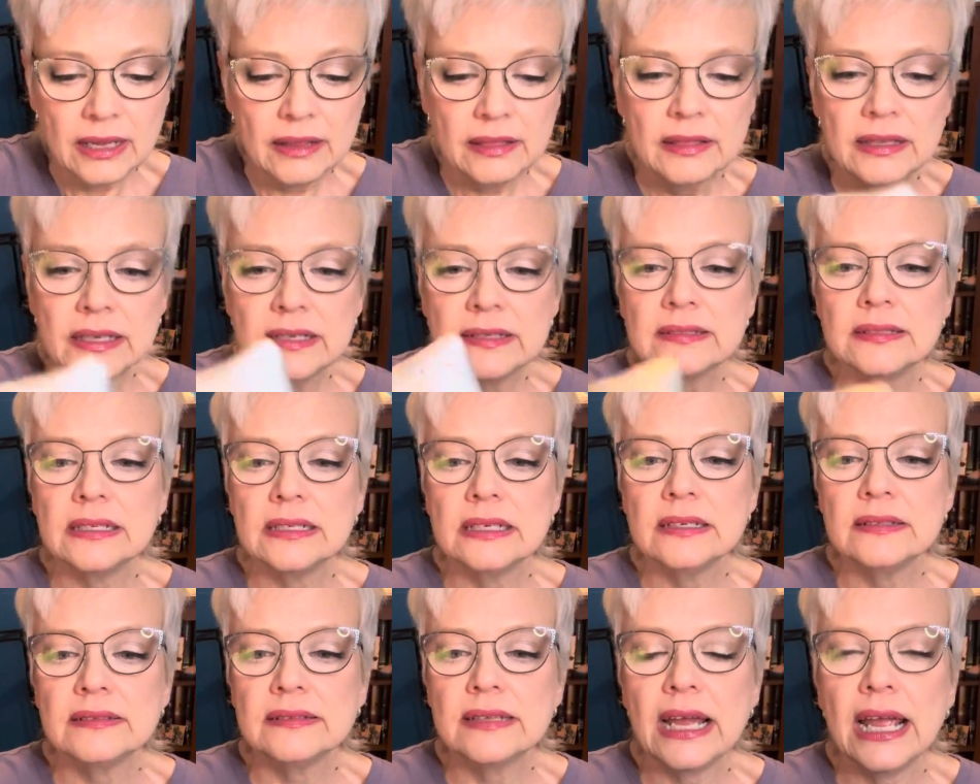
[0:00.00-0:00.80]
This
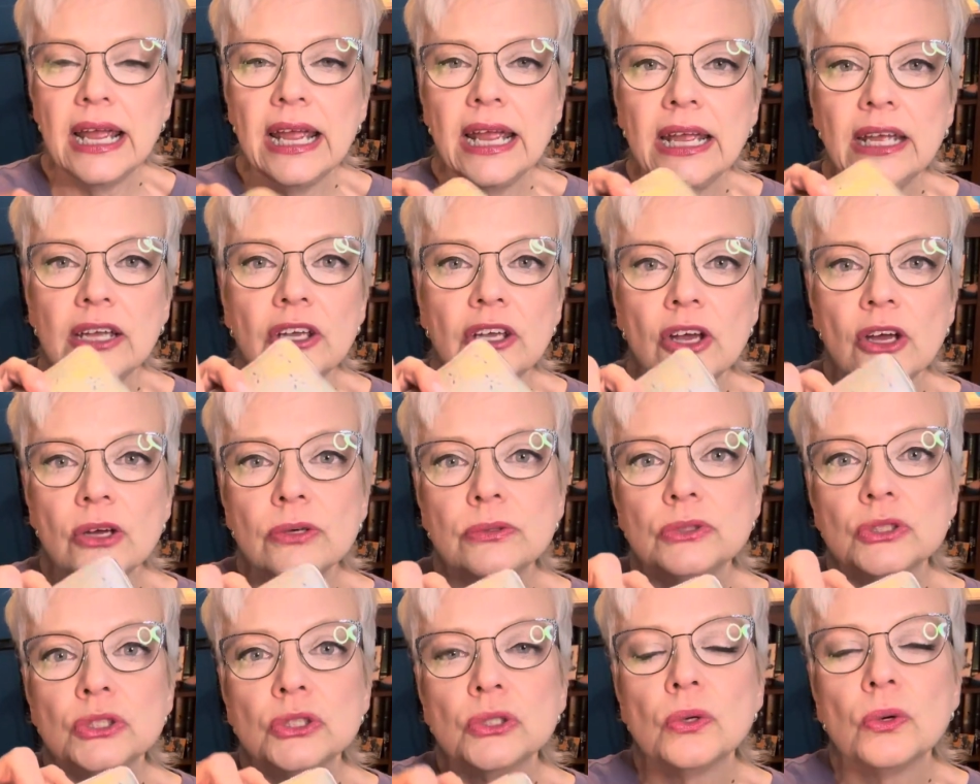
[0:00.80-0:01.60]
is a
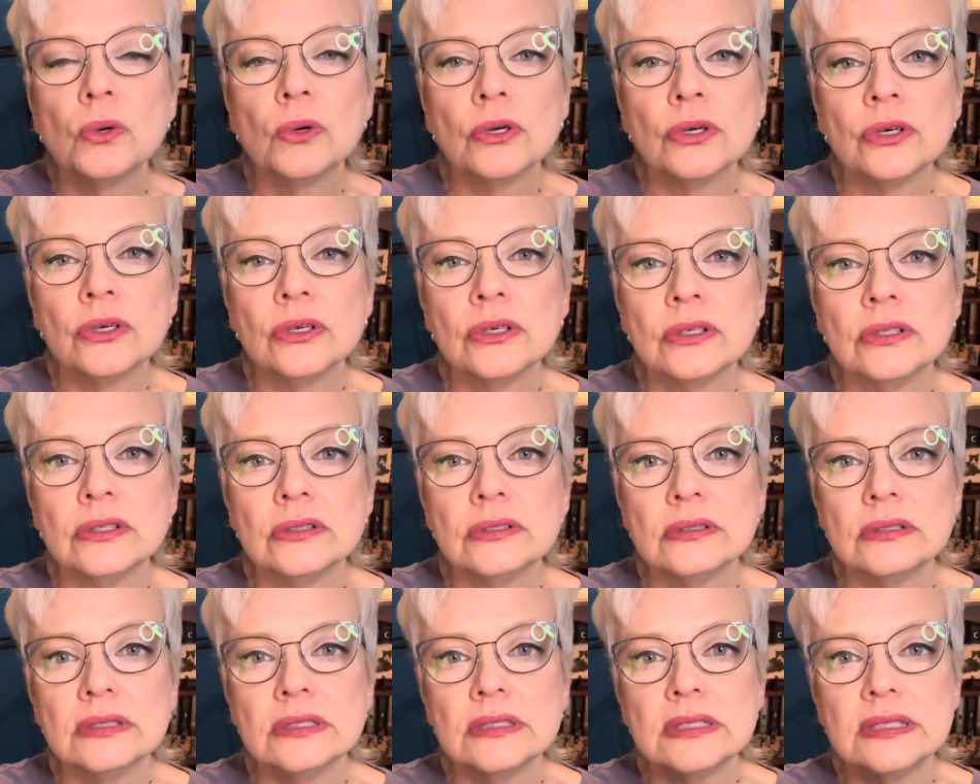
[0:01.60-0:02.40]
Coach
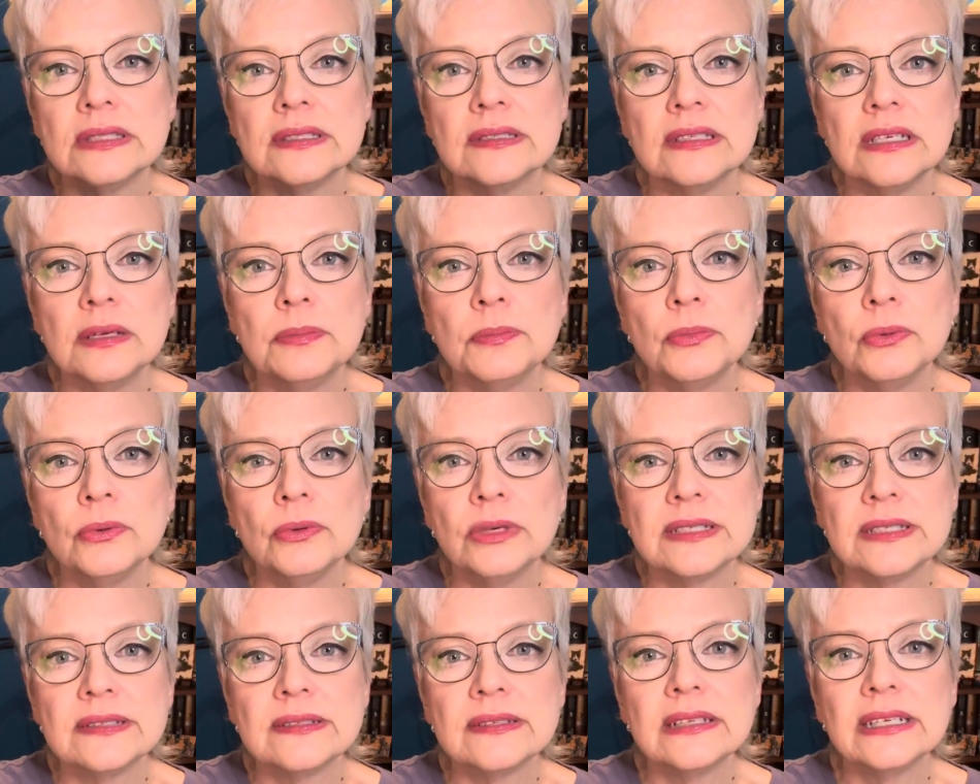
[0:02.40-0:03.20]
Corner zip
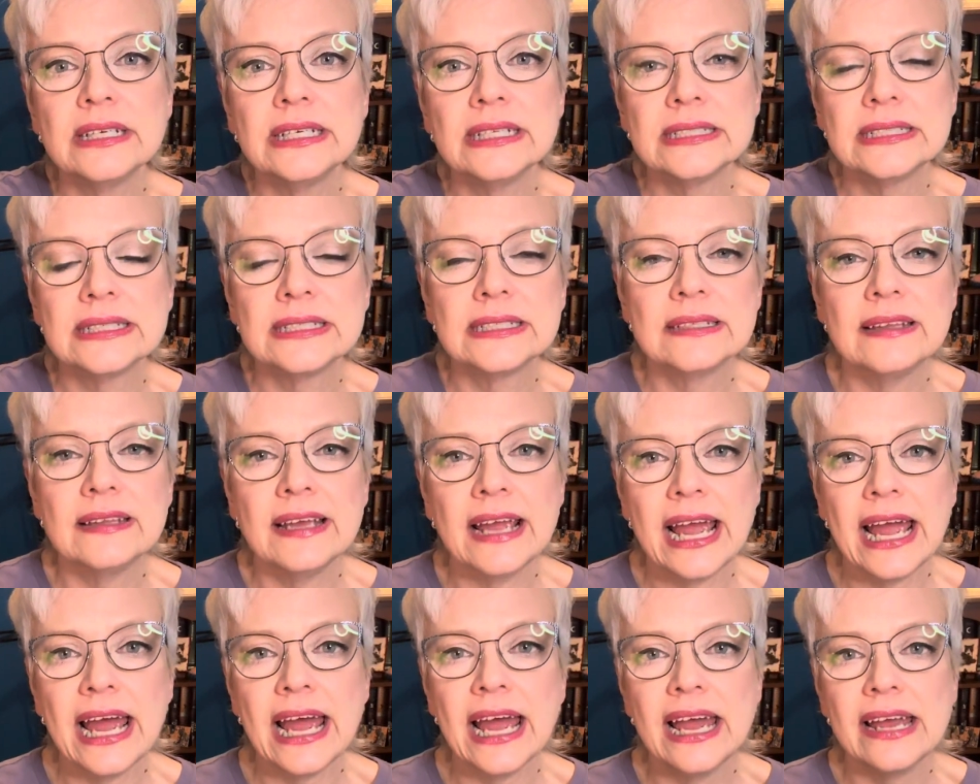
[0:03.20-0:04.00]
wristlet that
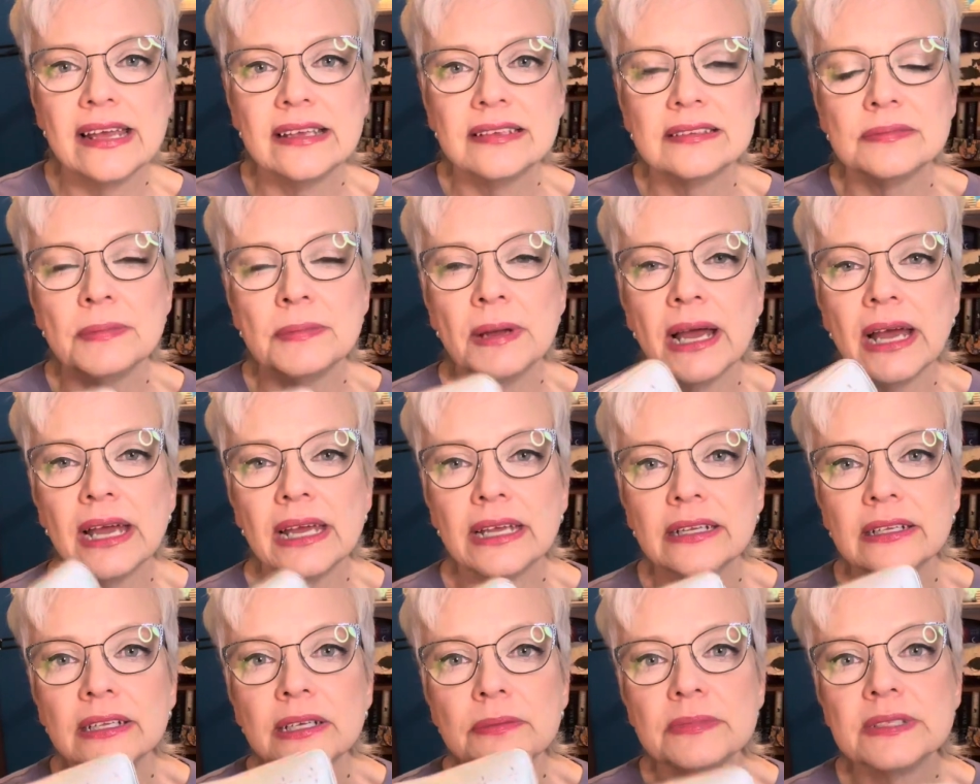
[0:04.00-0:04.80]
has my
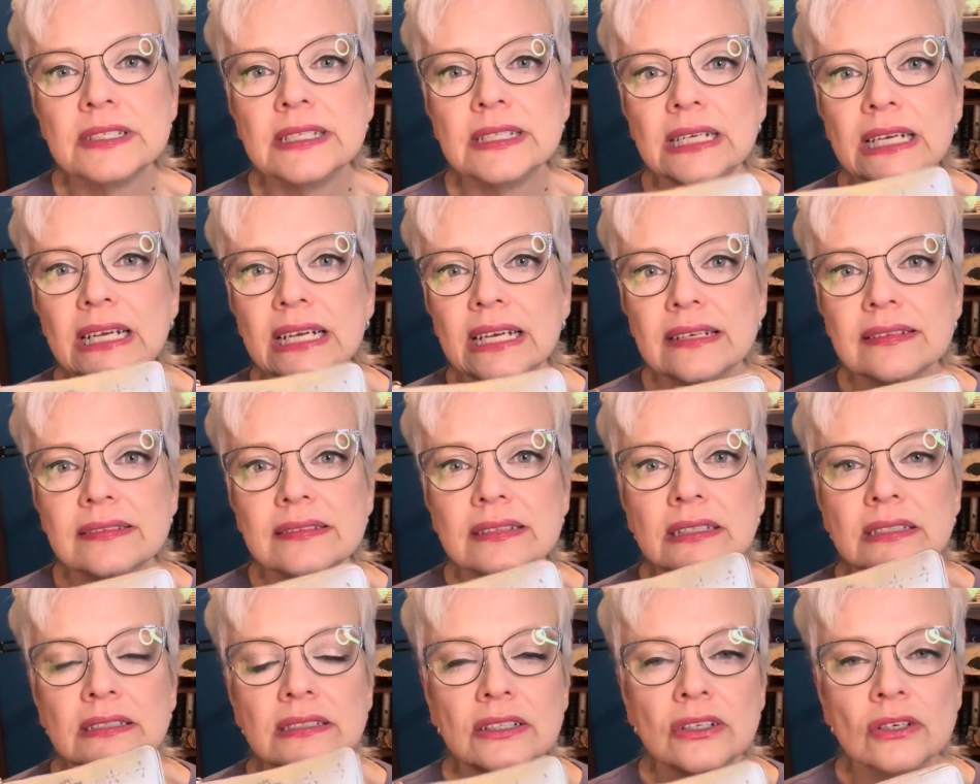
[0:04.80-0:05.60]
lipsticks
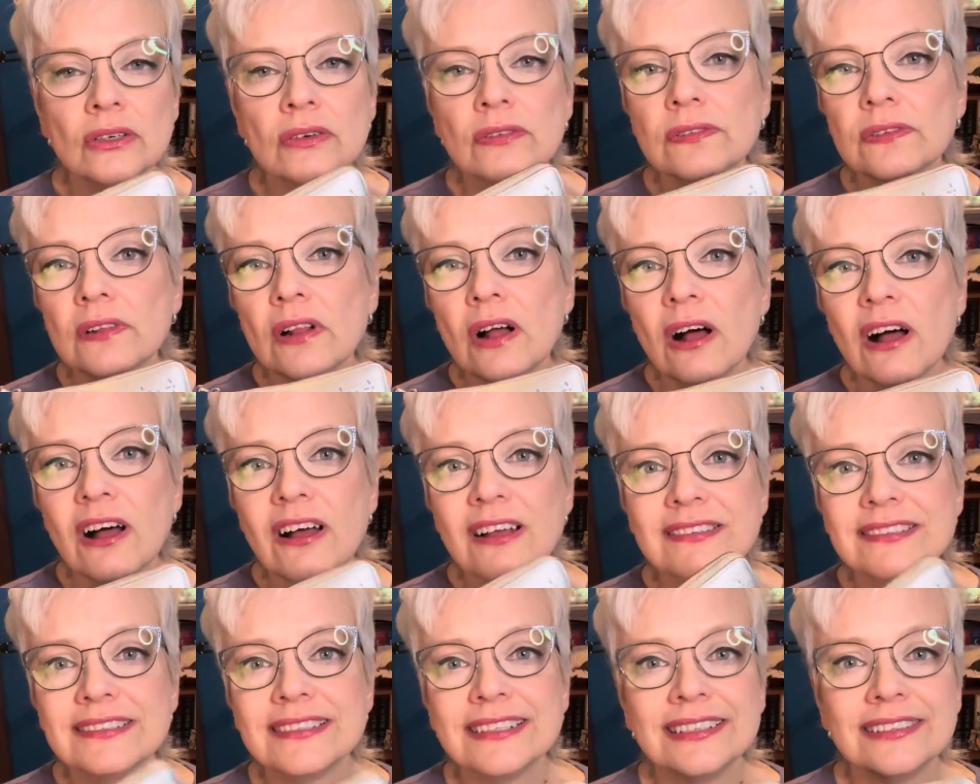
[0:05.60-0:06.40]
and dental
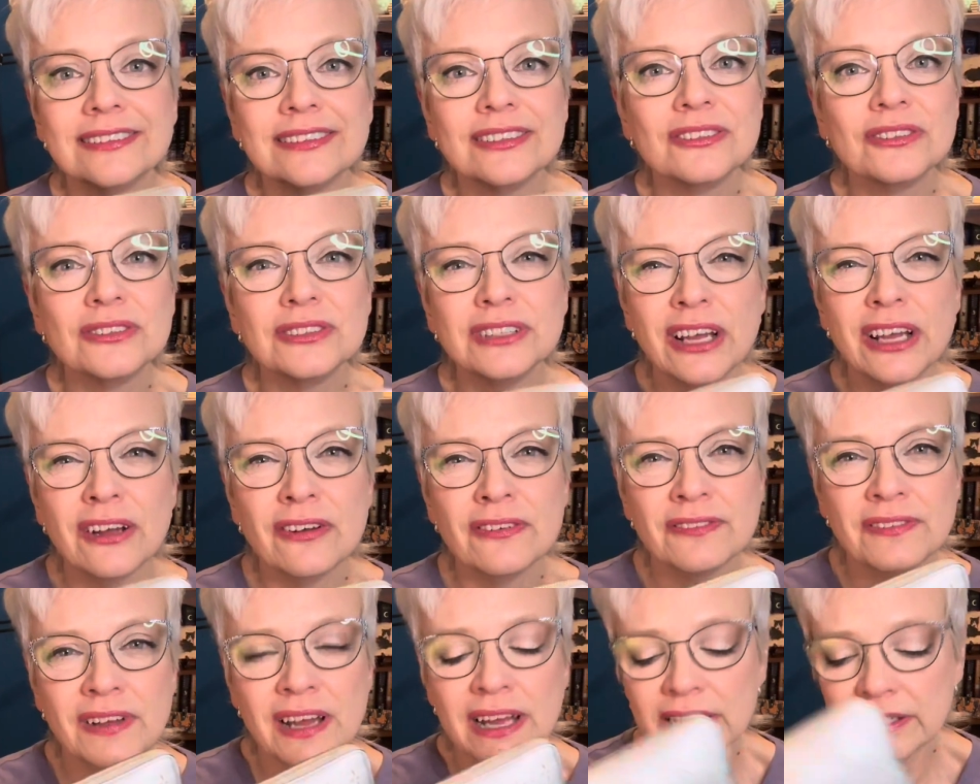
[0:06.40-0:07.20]
floss and a little
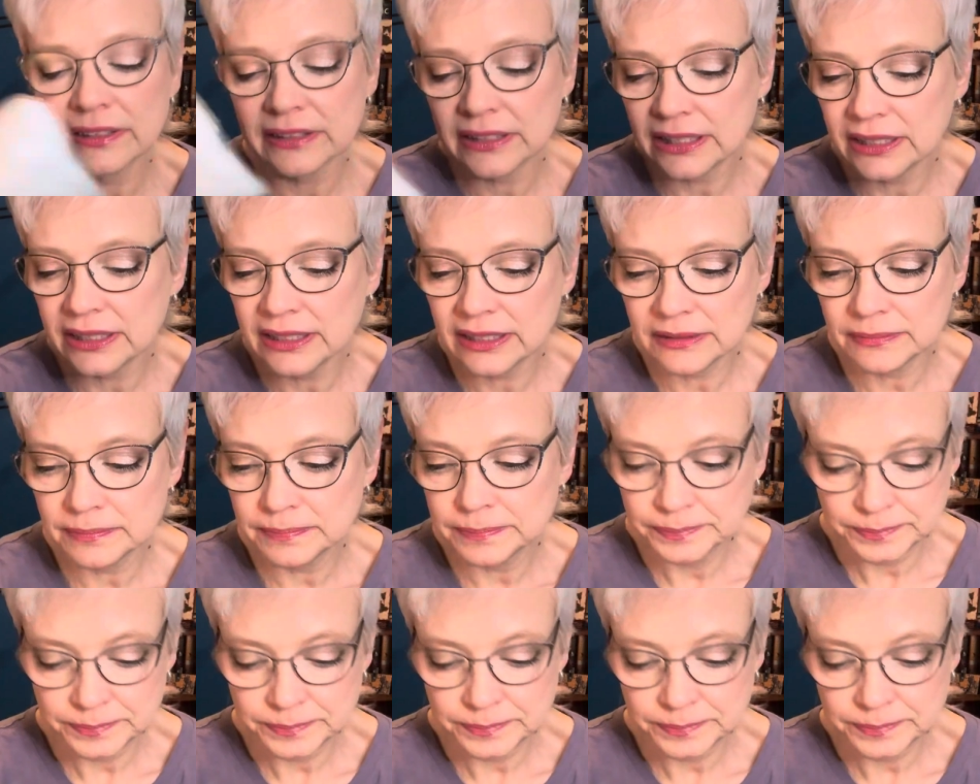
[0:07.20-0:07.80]
nail file in it.